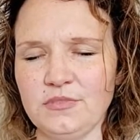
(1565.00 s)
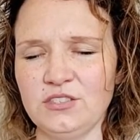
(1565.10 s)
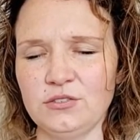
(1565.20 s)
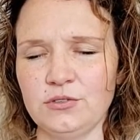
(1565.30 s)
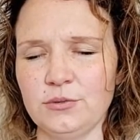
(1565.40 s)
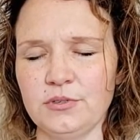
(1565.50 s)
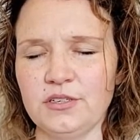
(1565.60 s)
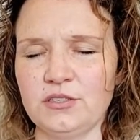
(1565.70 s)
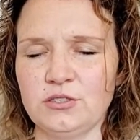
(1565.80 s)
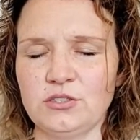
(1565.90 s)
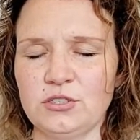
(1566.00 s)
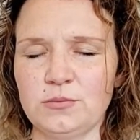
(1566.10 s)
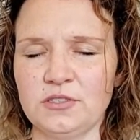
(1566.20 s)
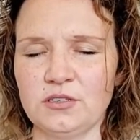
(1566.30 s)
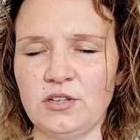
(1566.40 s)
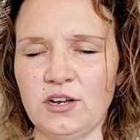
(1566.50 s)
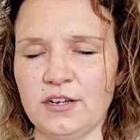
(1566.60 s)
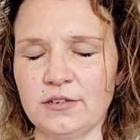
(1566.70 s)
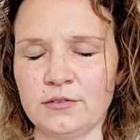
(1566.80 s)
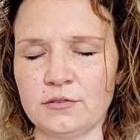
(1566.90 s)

so your relationship is a lie.